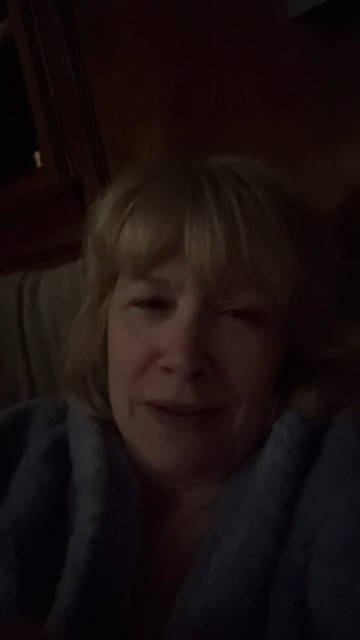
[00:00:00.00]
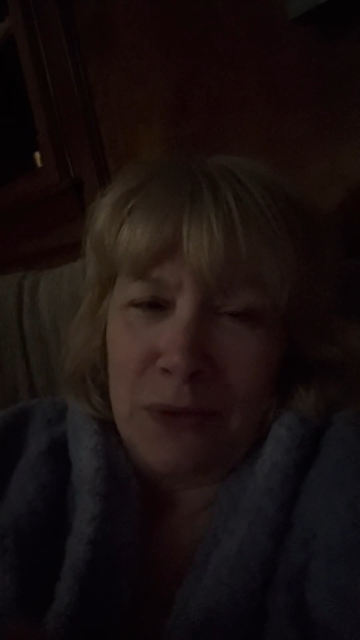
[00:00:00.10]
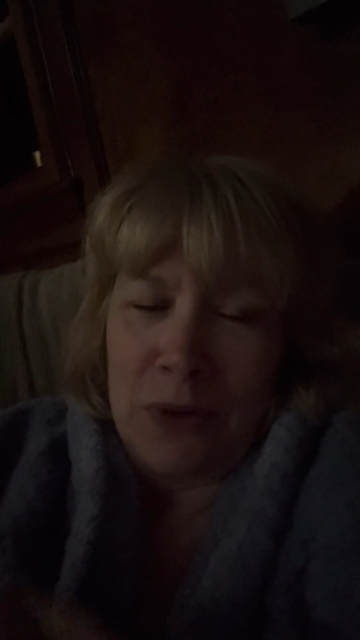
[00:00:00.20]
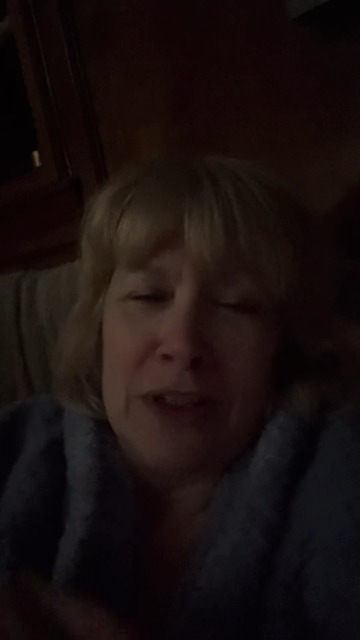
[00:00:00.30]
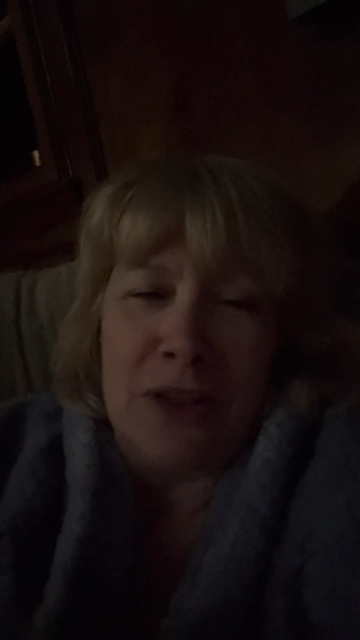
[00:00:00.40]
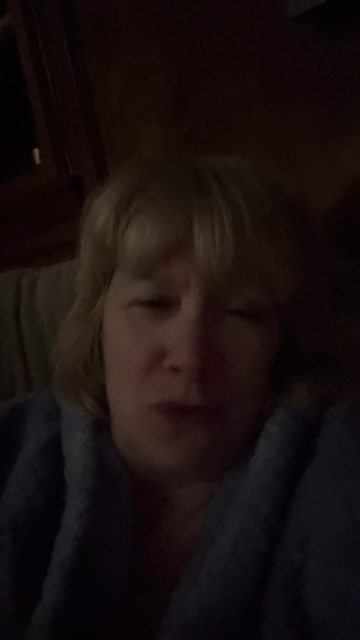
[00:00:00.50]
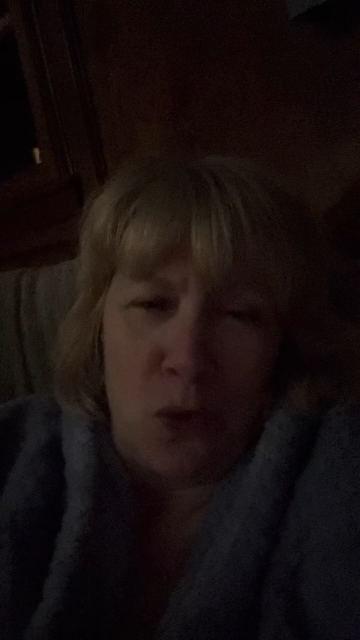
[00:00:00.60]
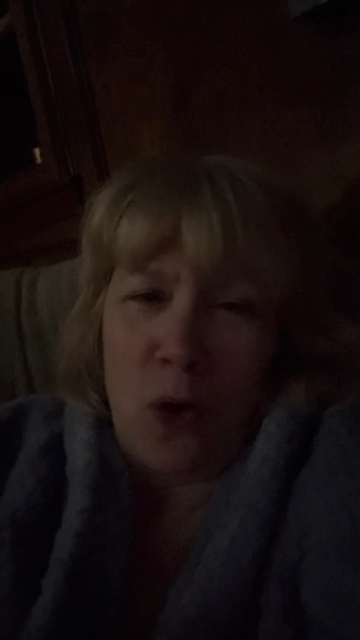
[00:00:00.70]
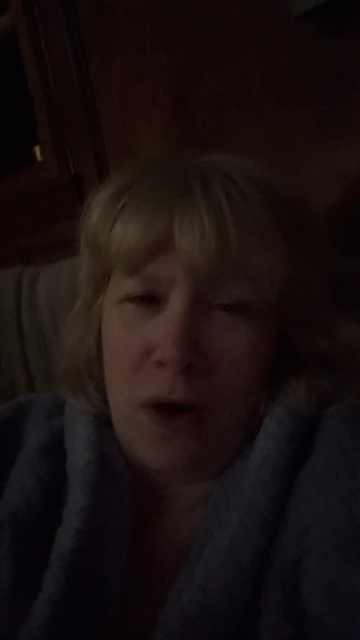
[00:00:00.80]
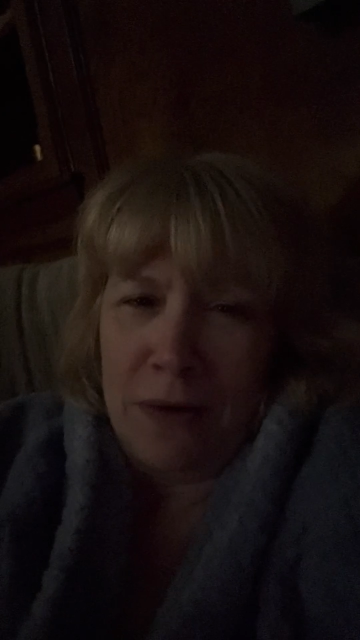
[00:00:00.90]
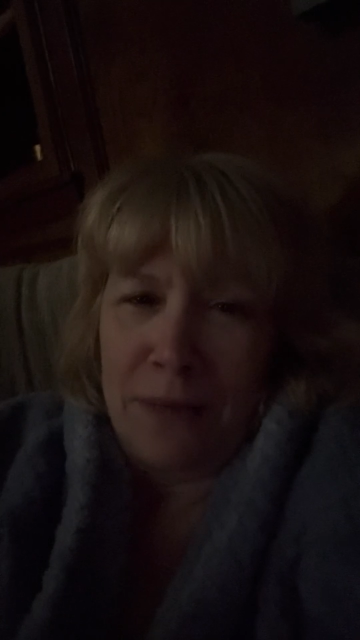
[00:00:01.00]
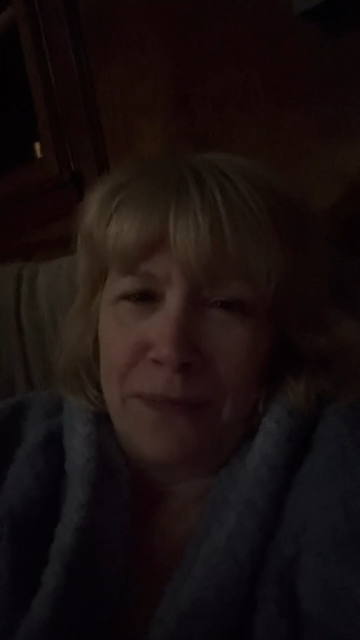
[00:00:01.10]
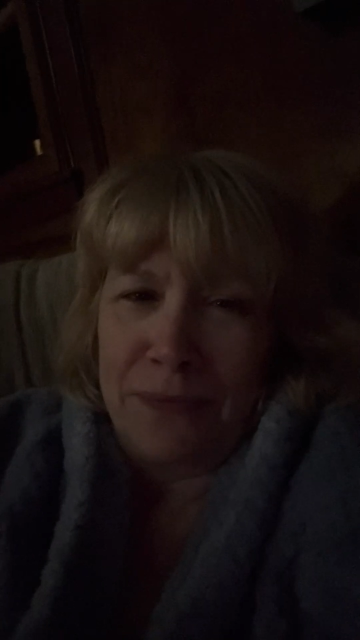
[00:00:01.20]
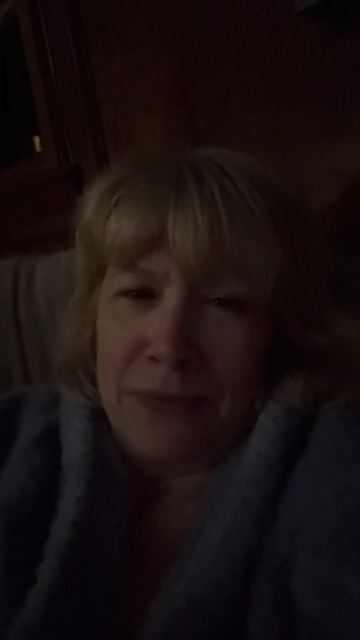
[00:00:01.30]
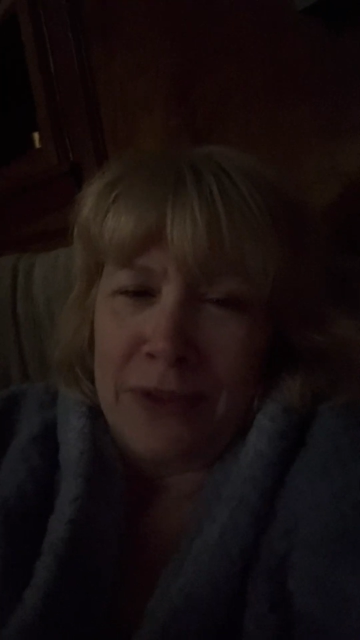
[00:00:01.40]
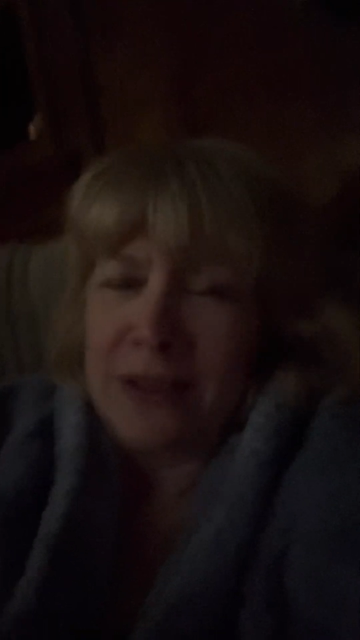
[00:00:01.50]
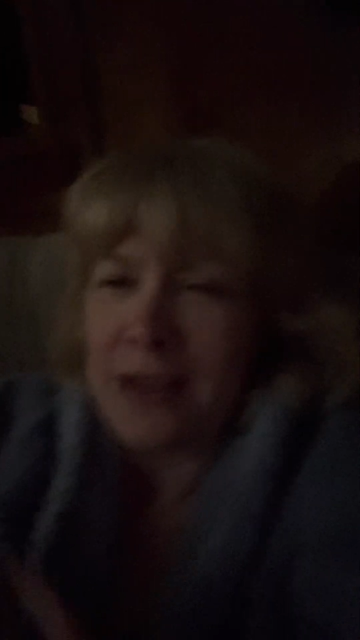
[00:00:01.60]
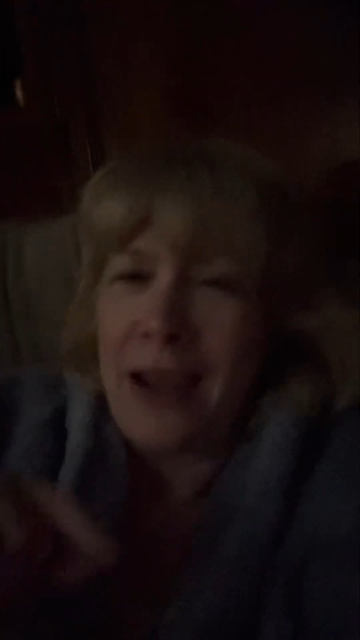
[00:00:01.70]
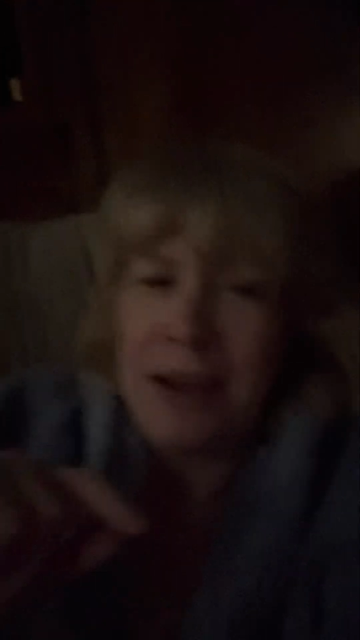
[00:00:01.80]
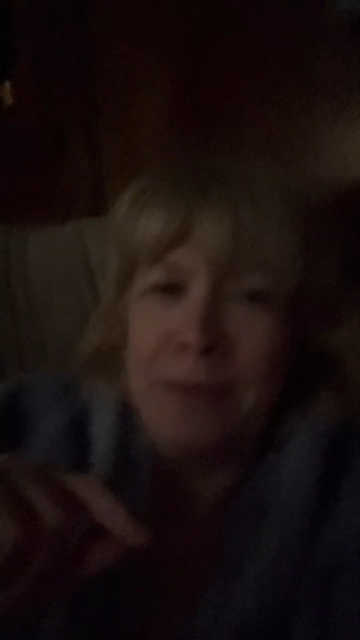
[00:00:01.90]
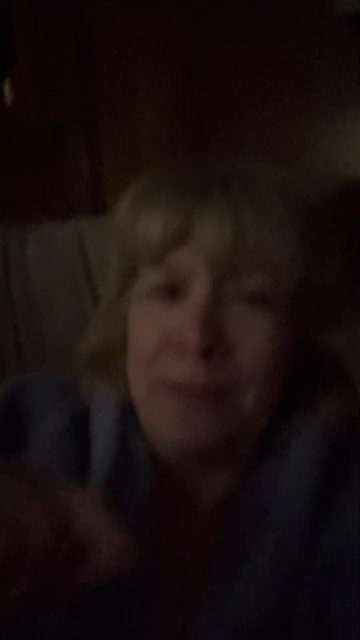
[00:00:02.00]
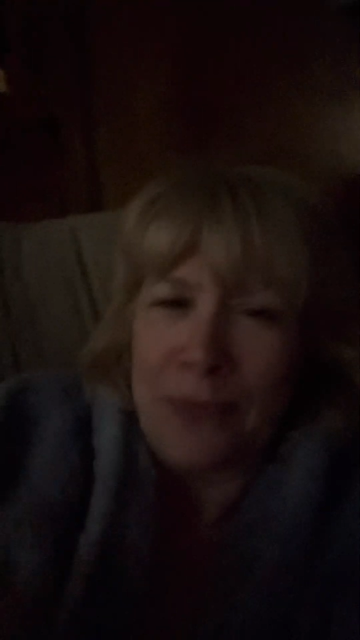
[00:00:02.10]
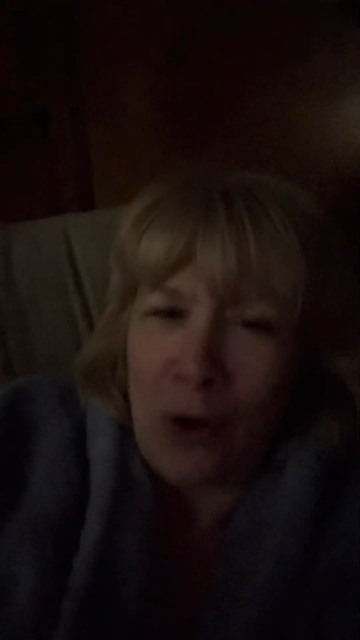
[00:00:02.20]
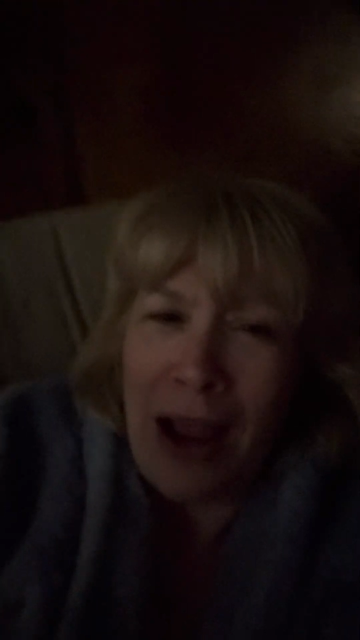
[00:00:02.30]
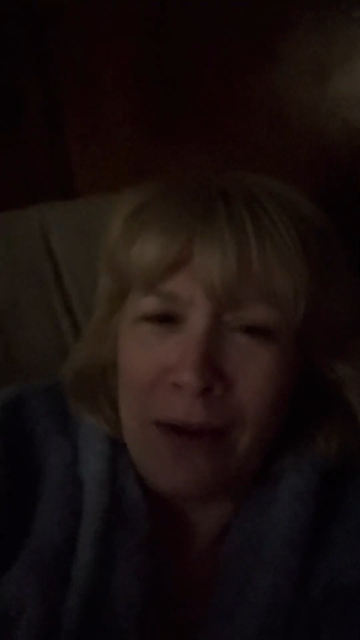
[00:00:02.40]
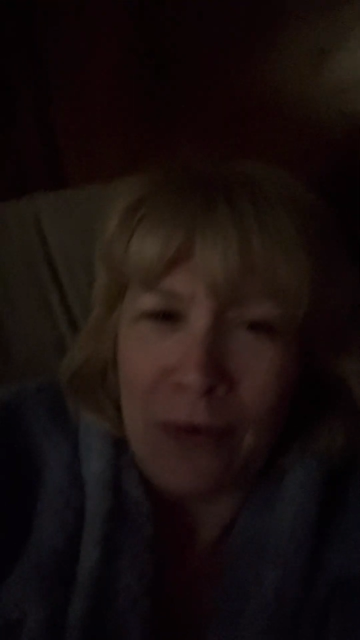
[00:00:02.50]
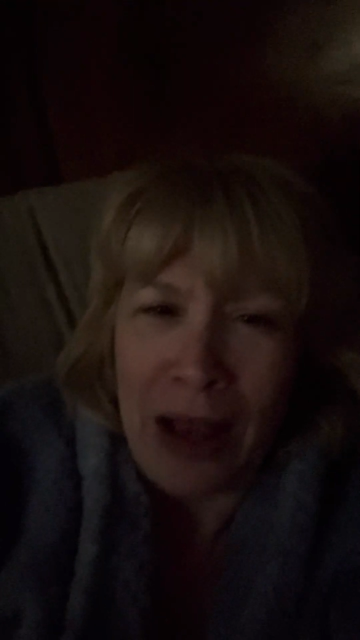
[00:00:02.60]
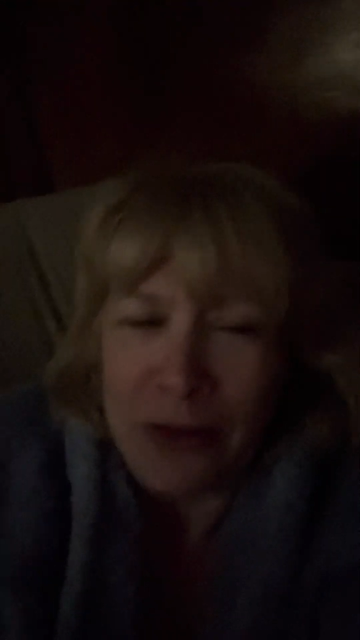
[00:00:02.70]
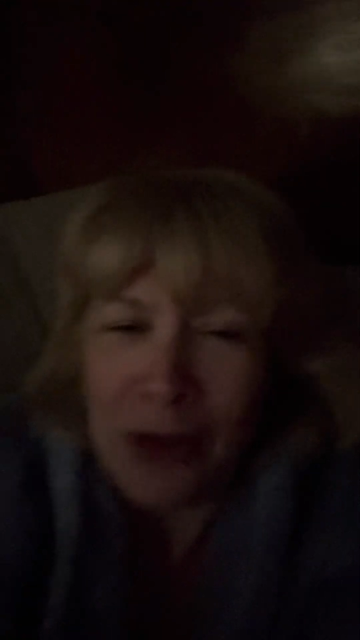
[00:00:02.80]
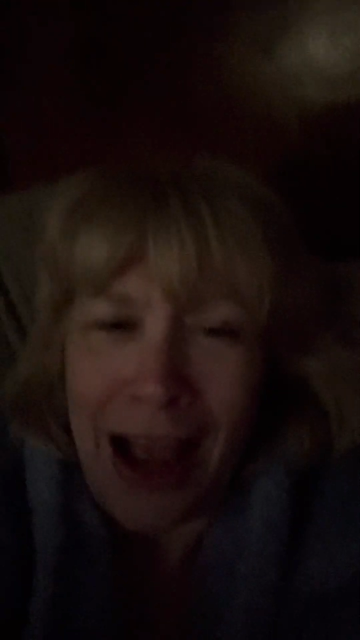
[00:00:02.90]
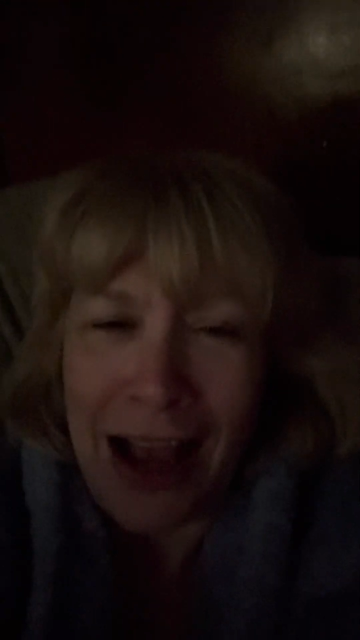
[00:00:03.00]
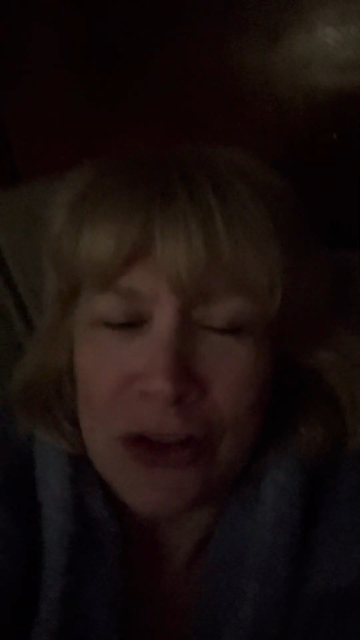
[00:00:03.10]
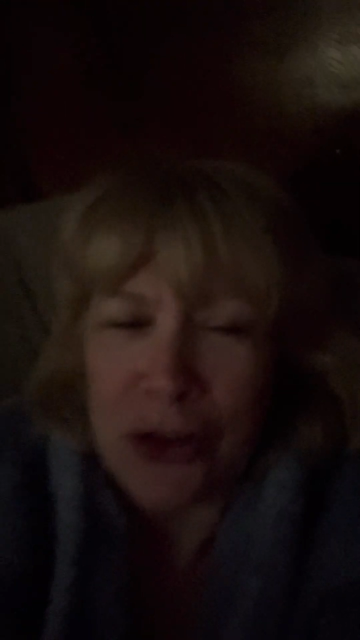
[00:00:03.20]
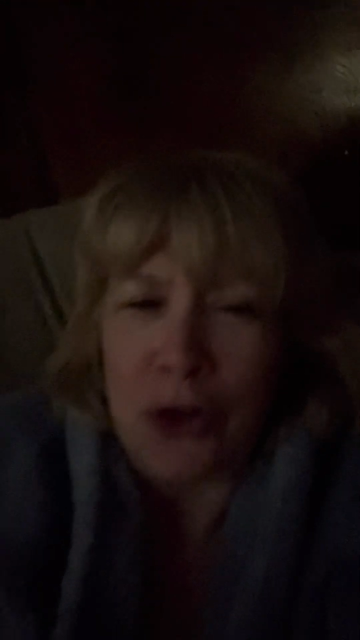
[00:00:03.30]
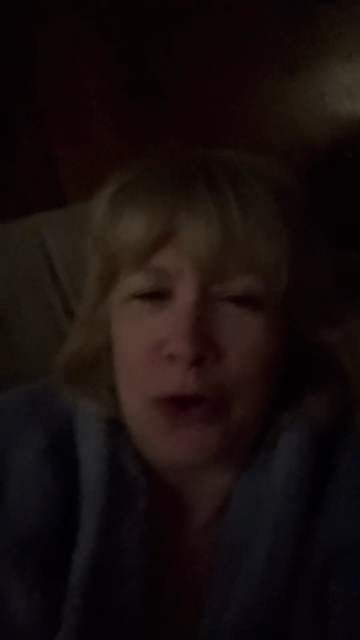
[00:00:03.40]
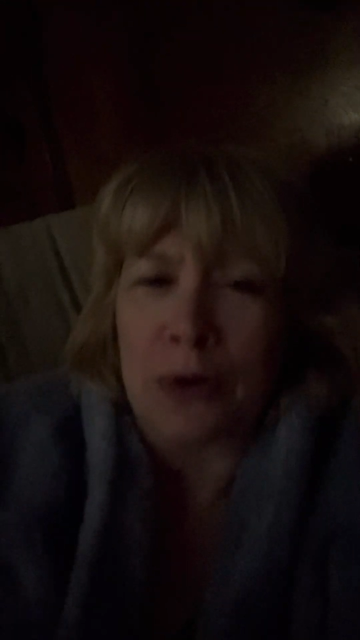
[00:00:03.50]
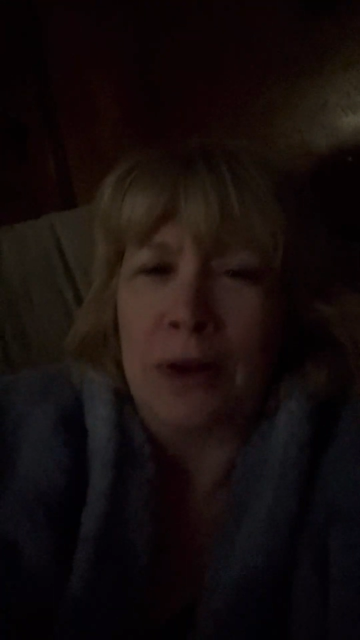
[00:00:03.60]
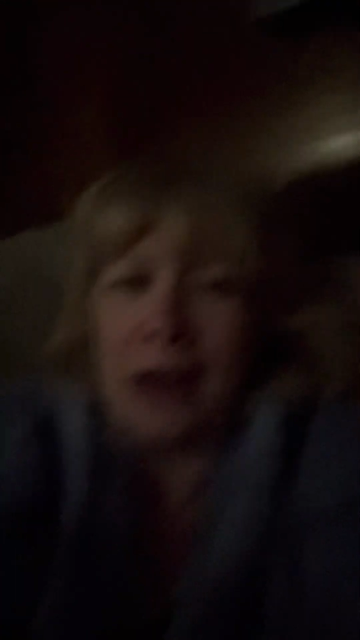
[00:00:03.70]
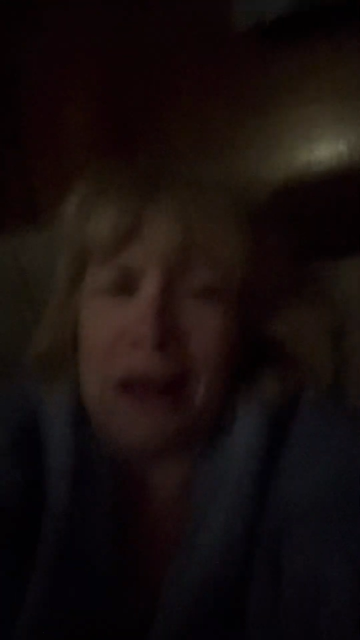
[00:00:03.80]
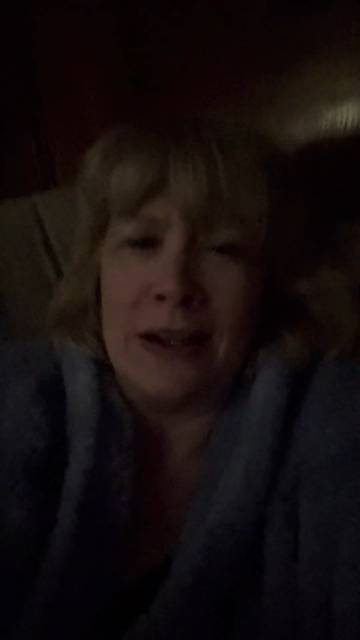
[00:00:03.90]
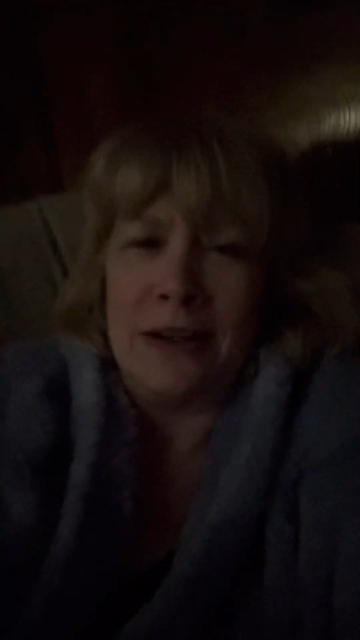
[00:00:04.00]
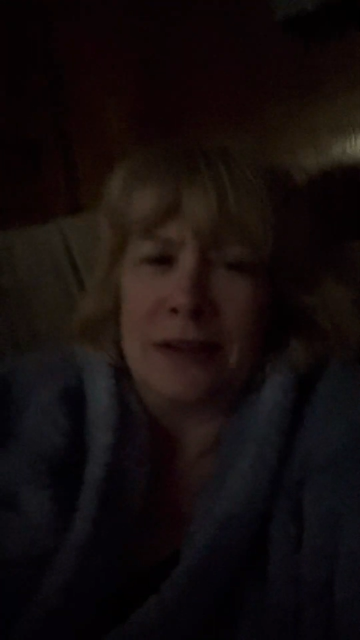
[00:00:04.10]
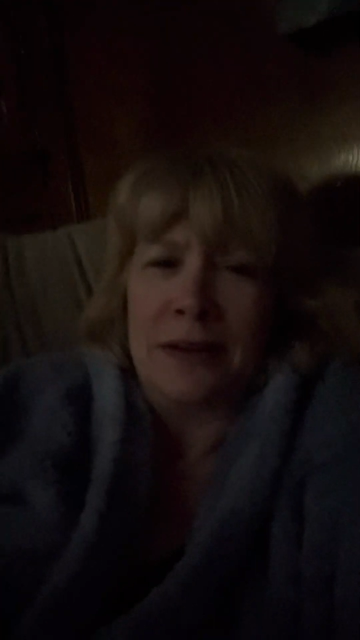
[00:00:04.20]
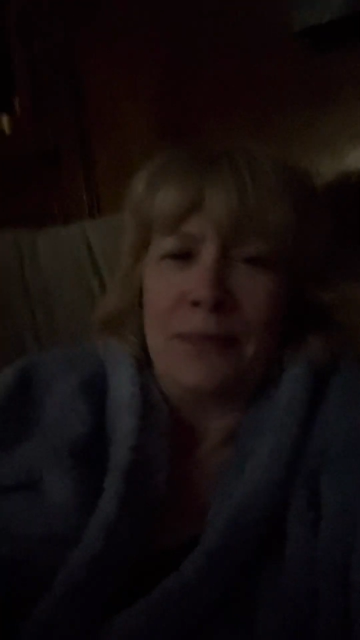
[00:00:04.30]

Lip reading: it for to say or have to ask your client